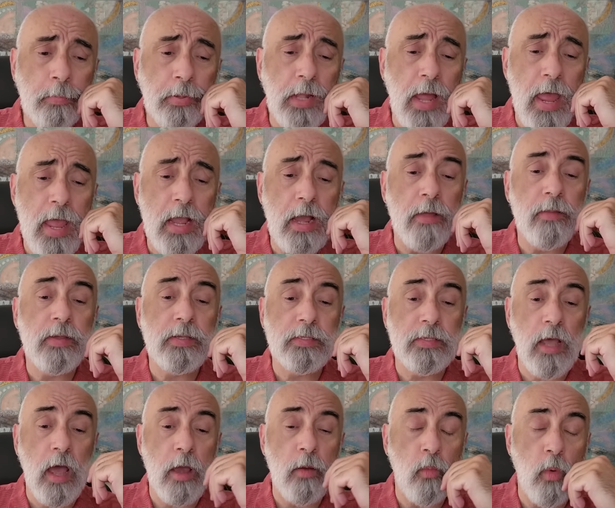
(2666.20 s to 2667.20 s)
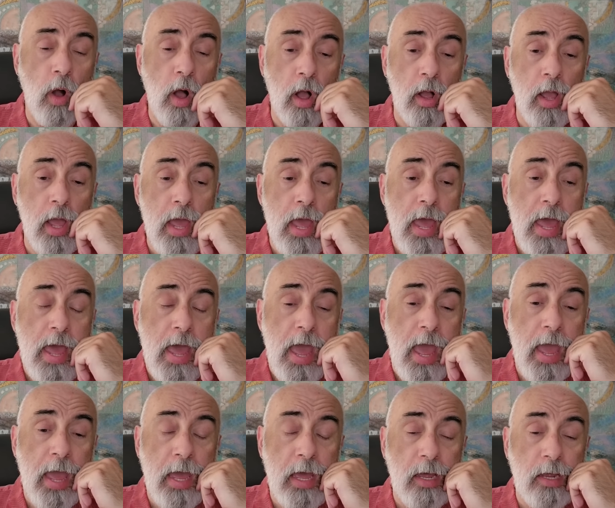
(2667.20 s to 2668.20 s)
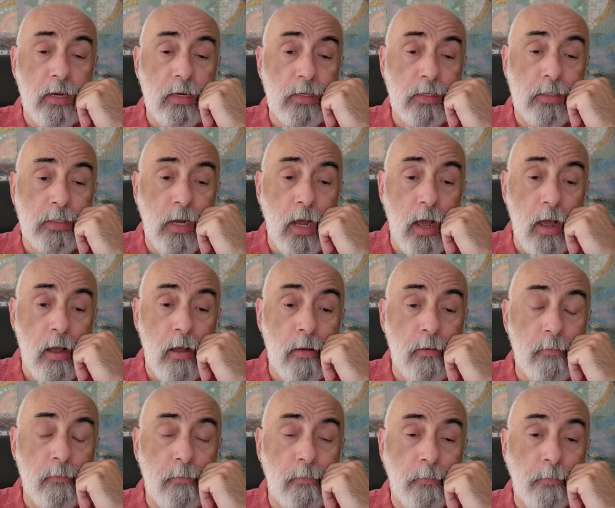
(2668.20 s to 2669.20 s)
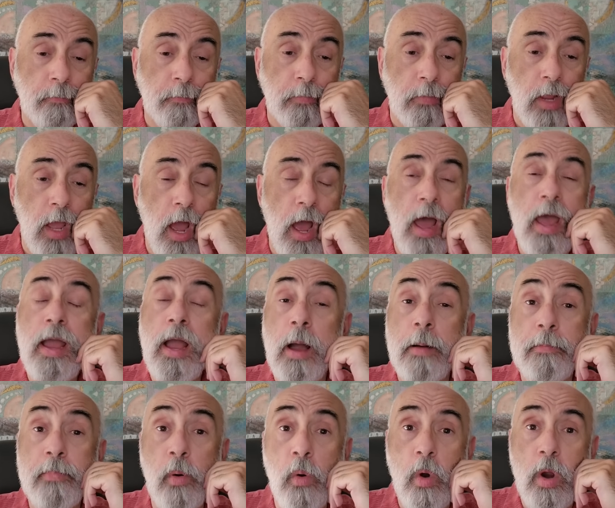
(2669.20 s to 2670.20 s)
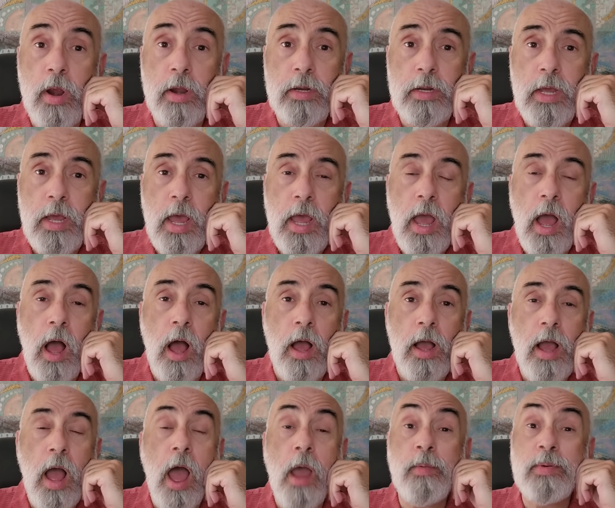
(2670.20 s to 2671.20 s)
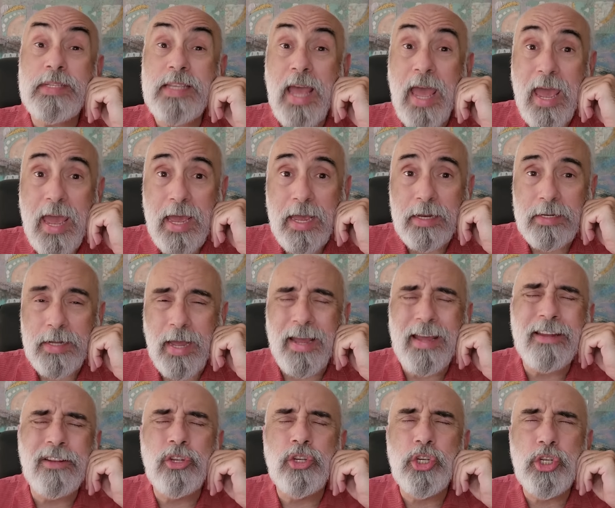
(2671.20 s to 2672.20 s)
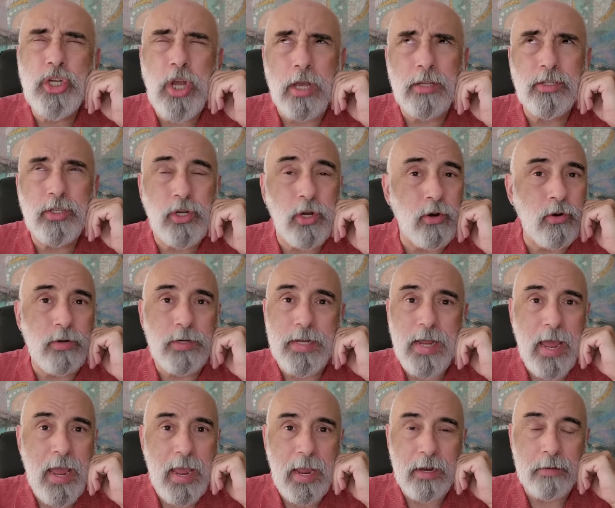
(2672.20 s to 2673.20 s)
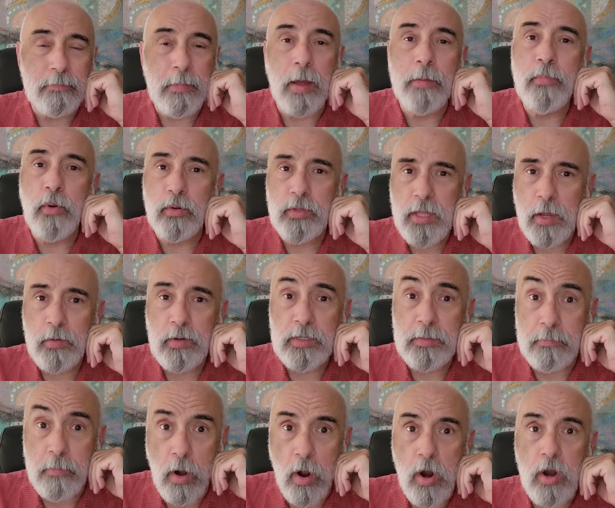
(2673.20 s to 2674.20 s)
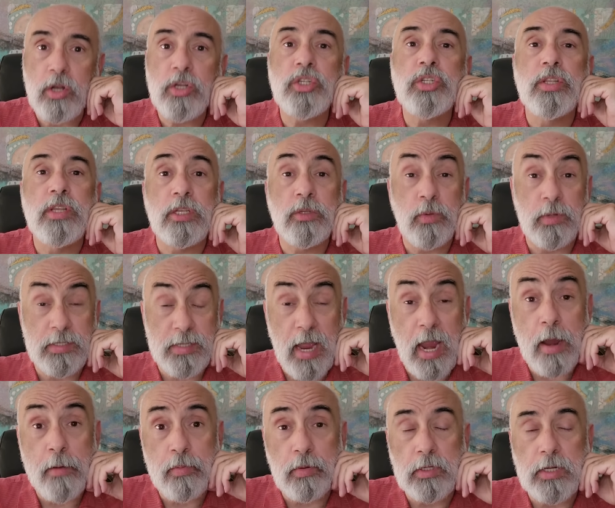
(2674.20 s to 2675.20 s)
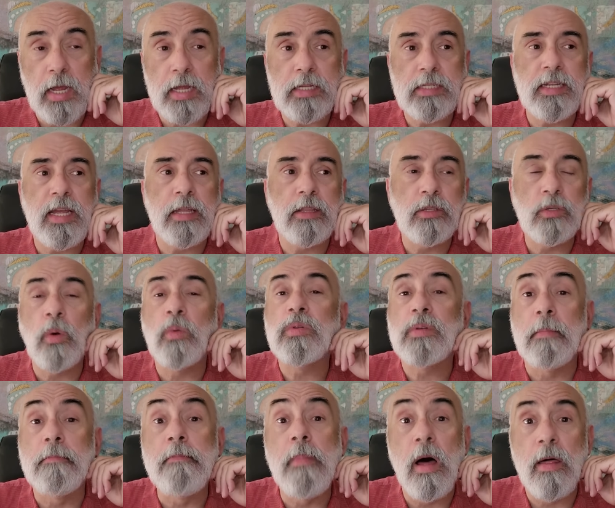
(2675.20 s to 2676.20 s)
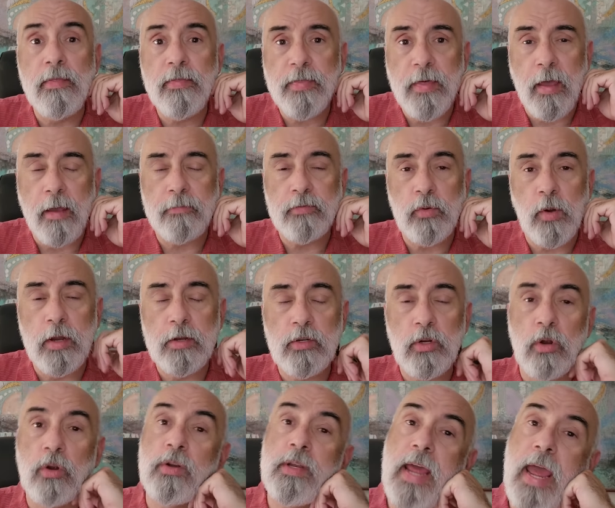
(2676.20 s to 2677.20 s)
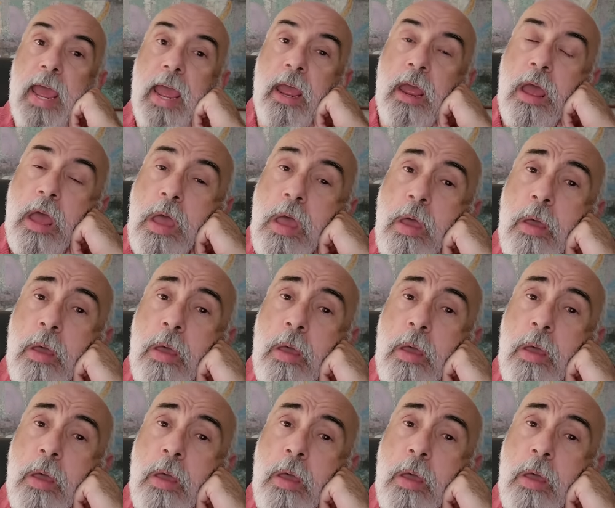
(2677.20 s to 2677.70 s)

playing on the sidewalk, and um, I got bored. Uh, I was eight. I had just turned eight. My birthday was March. This was April 19th. So it was a month after I turned eight.